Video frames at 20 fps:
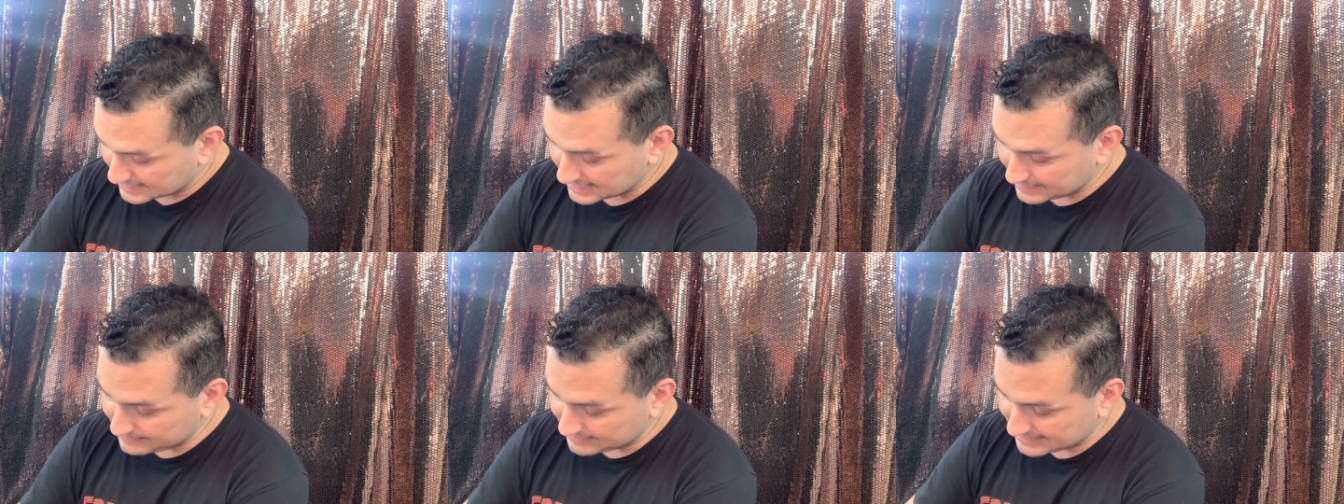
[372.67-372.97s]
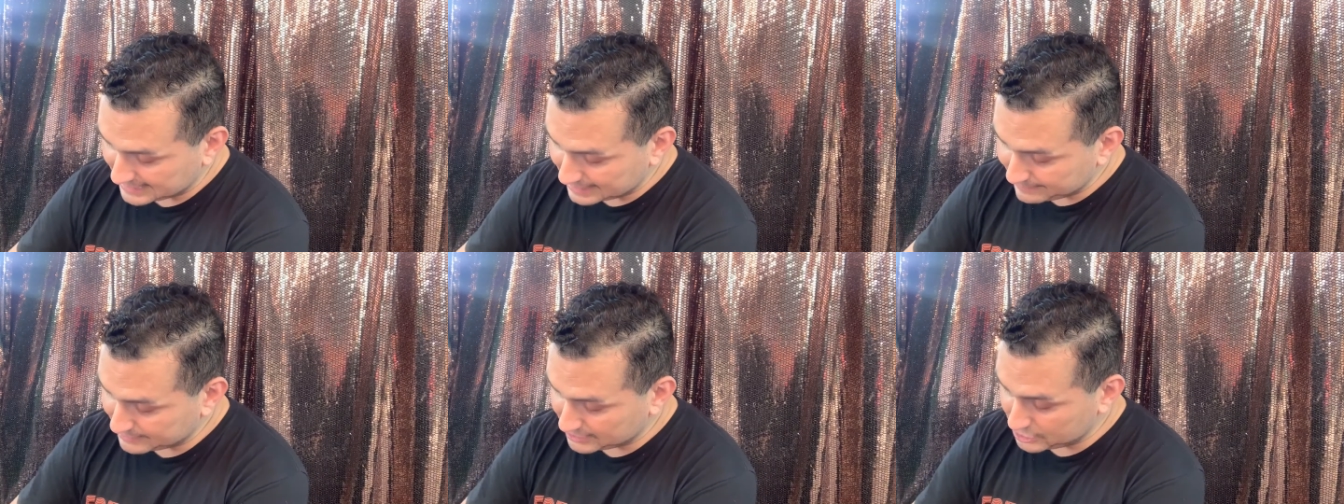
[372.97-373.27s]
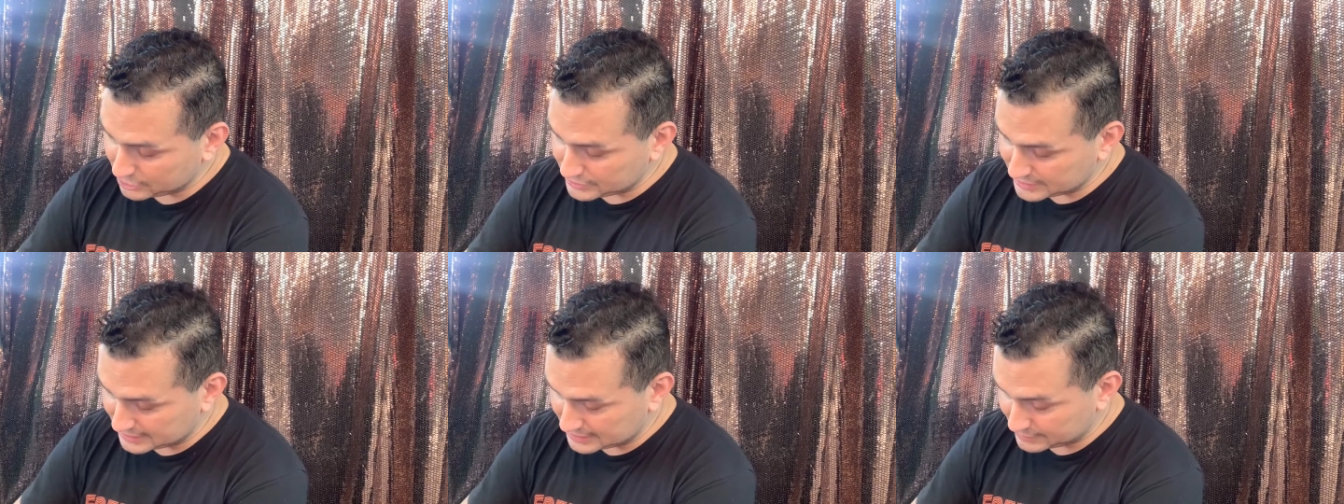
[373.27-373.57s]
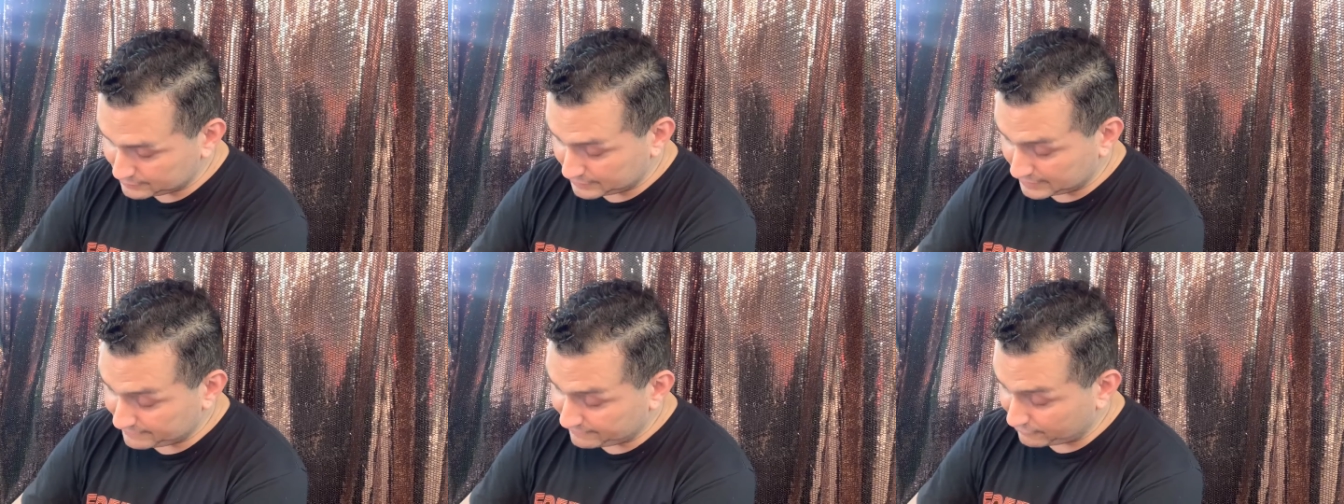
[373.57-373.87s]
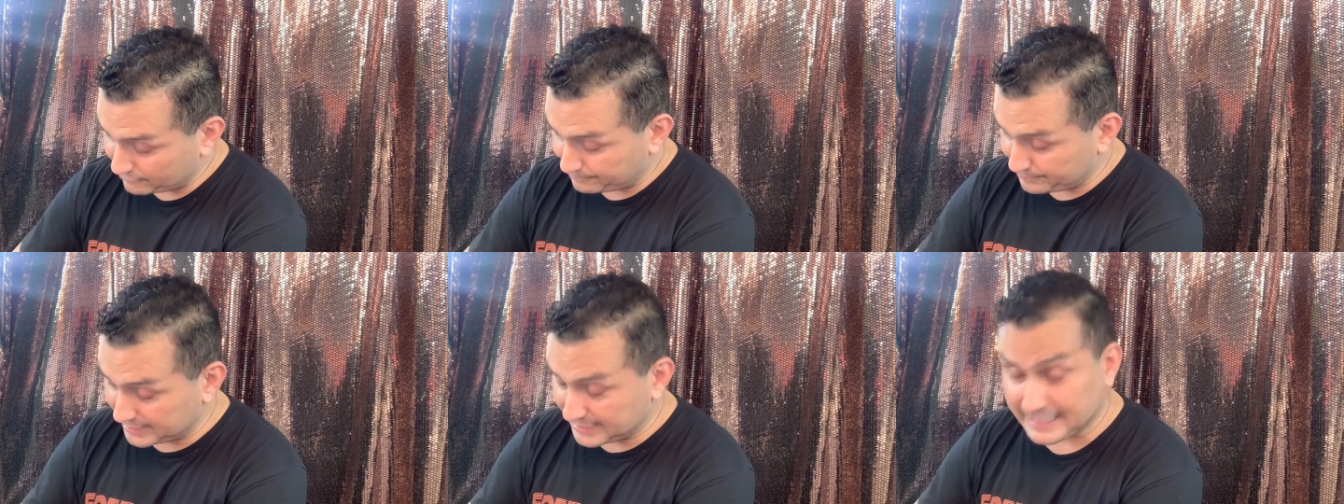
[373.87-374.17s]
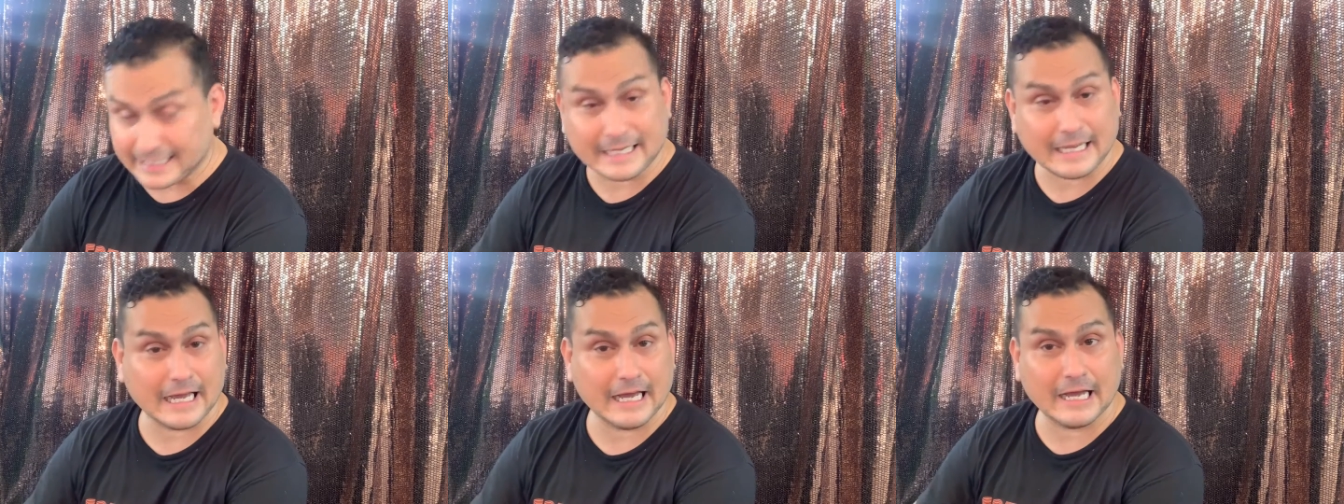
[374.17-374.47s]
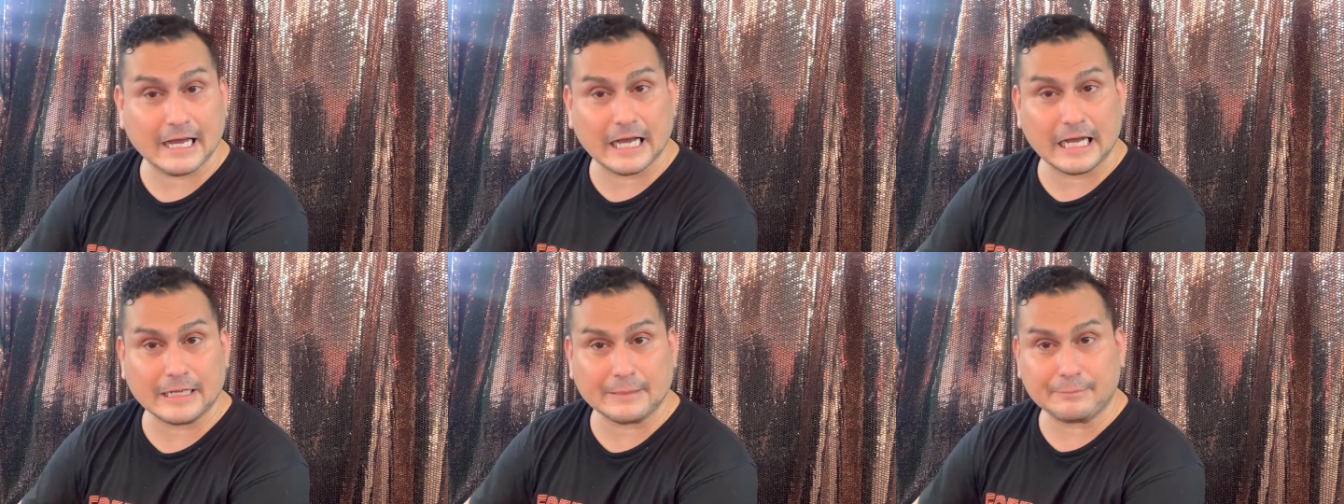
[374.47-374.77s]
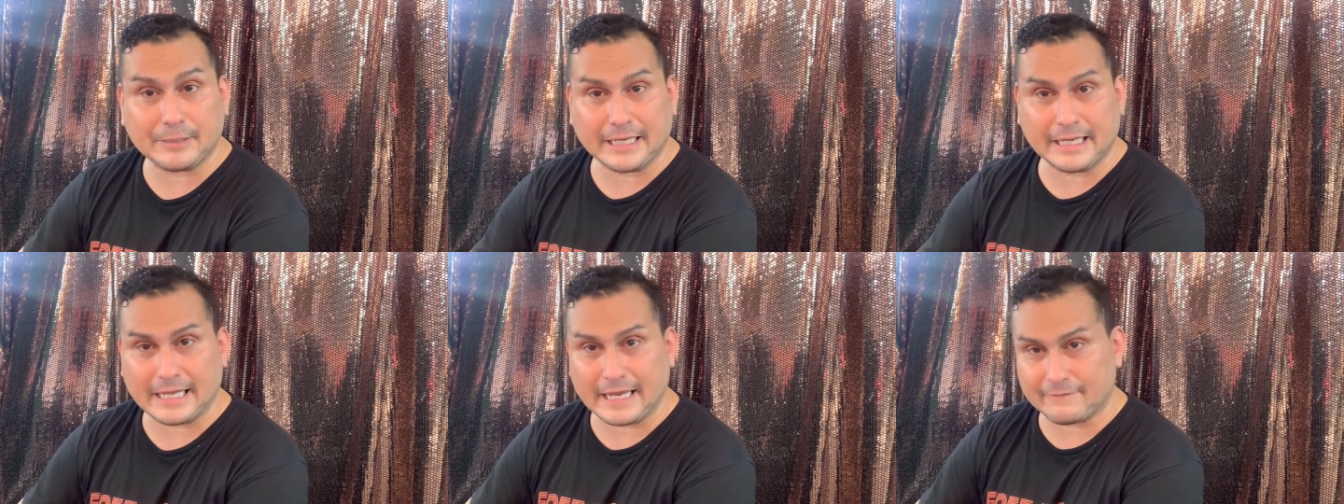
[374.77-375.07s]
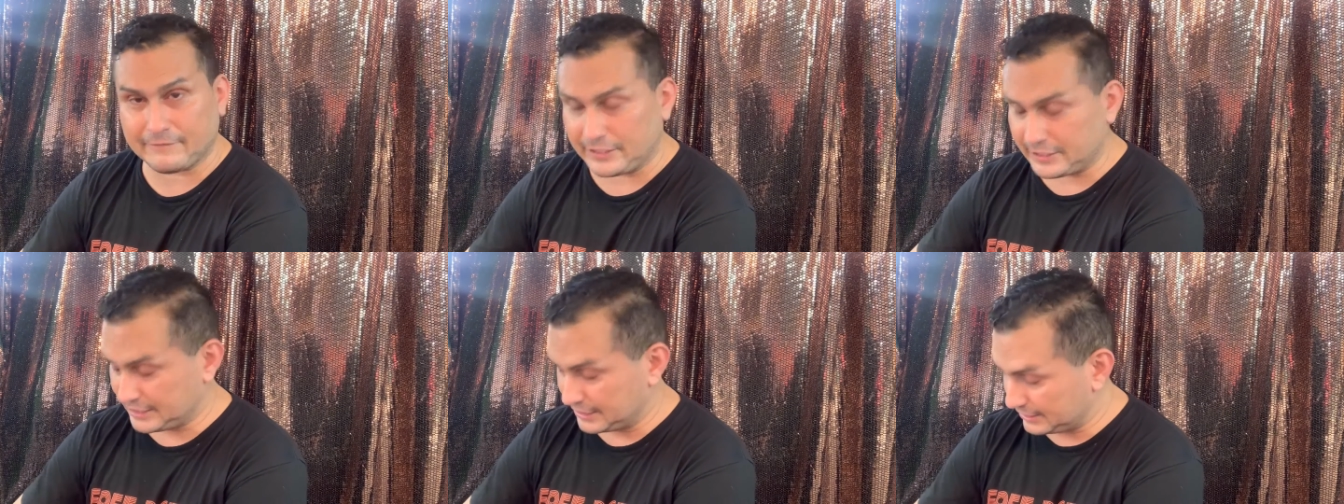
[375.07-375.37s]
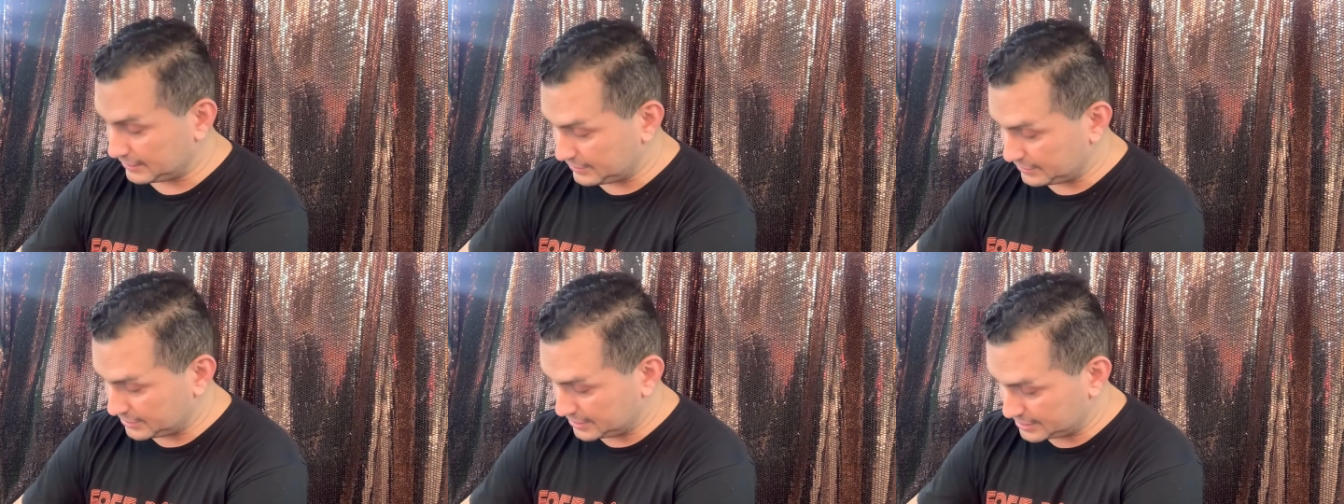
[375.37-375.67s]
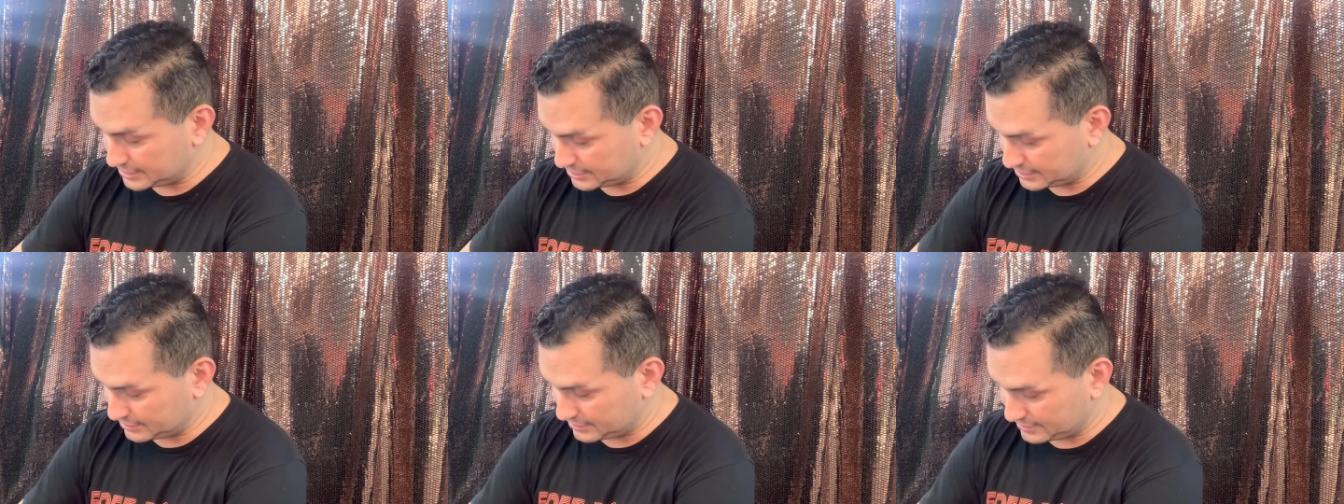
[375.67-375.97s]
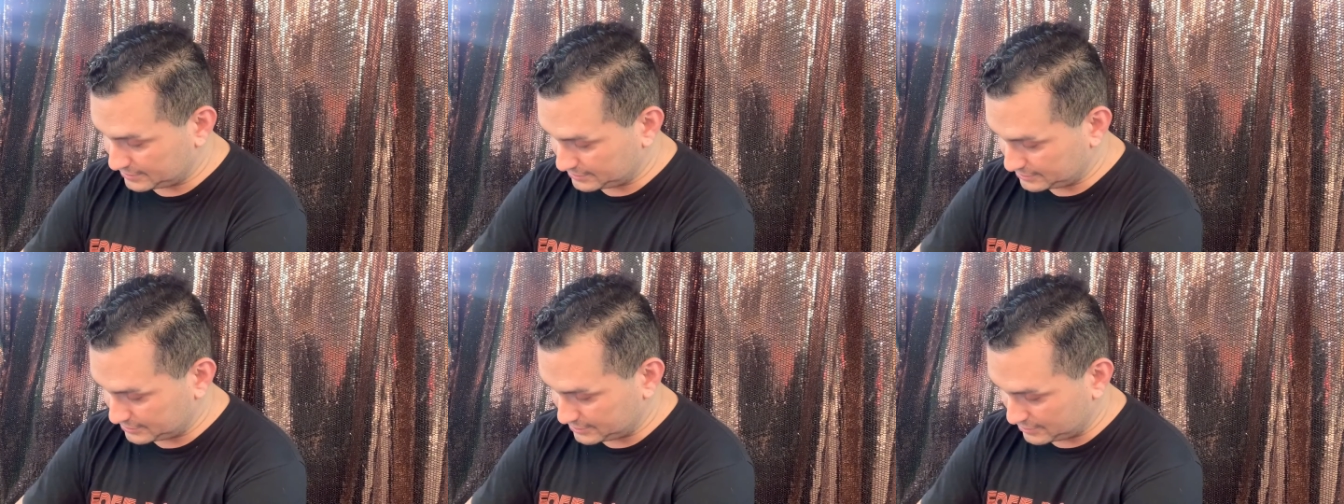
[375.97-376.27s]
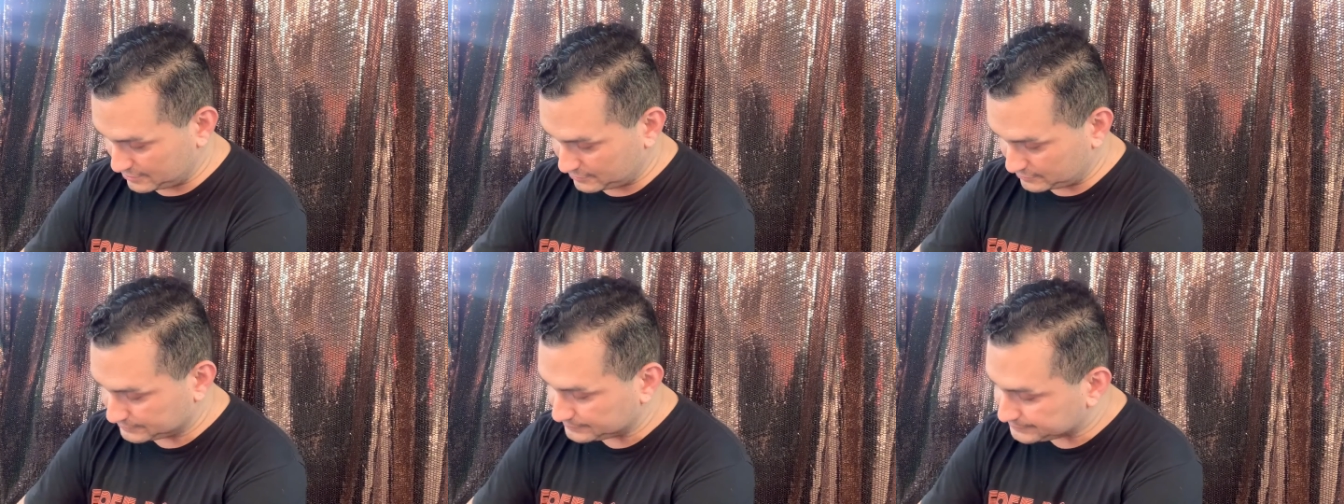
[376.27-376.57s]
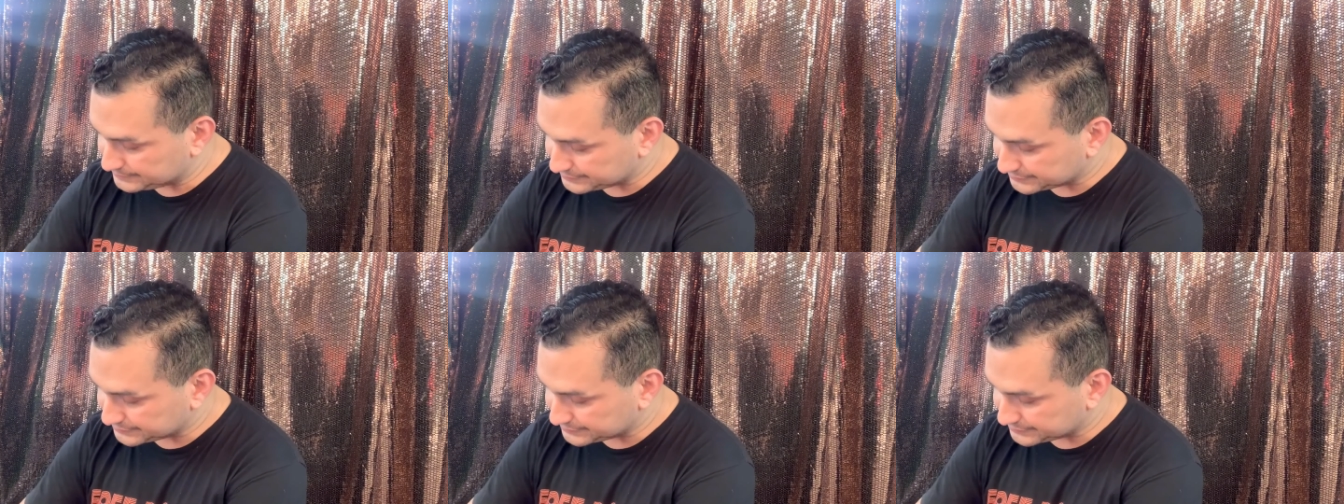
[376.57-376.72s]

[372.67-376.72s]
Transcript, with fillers: I mean, I've been using this one for pink everything on this, so.